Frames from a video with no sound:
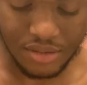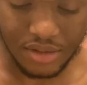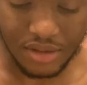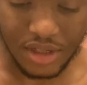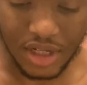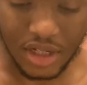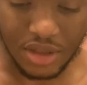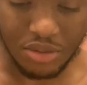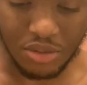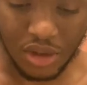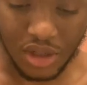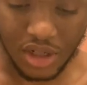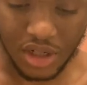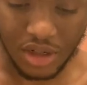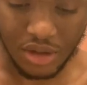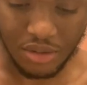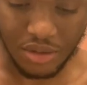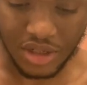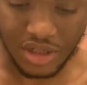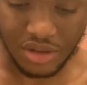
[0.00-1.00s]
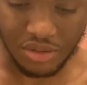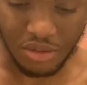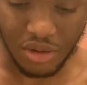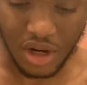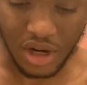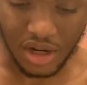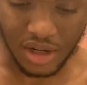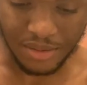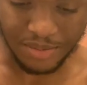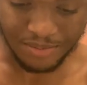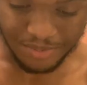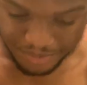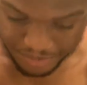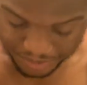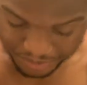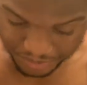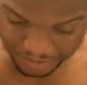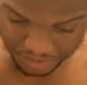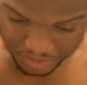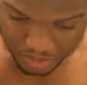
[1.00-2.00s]
that's one of the reasons why
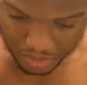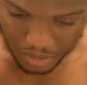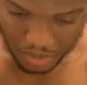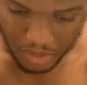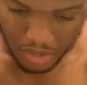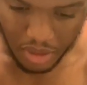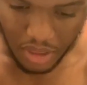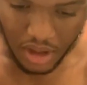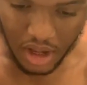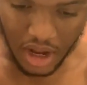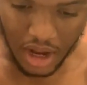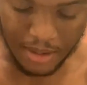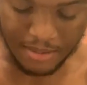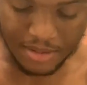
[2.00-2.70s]
I'm